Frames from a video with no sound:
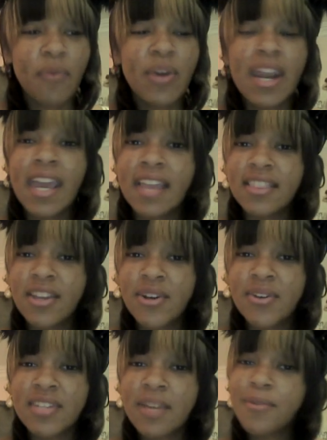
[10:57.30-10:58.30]
when I get
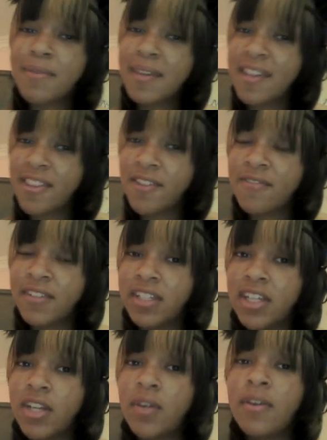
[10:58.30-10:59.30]
those, I will make another
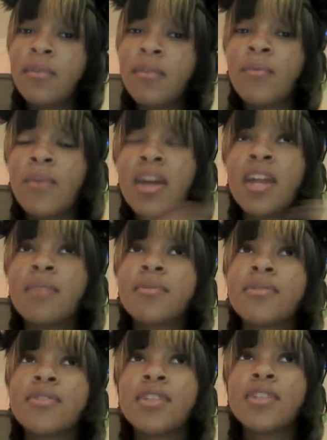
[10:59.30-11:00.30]
video and I
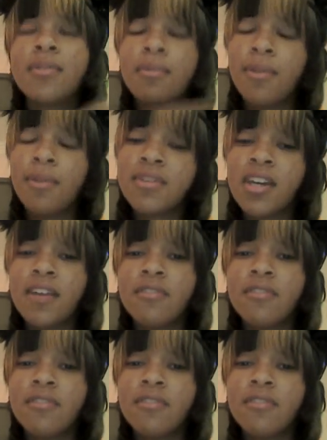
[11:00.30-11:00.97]
will show you those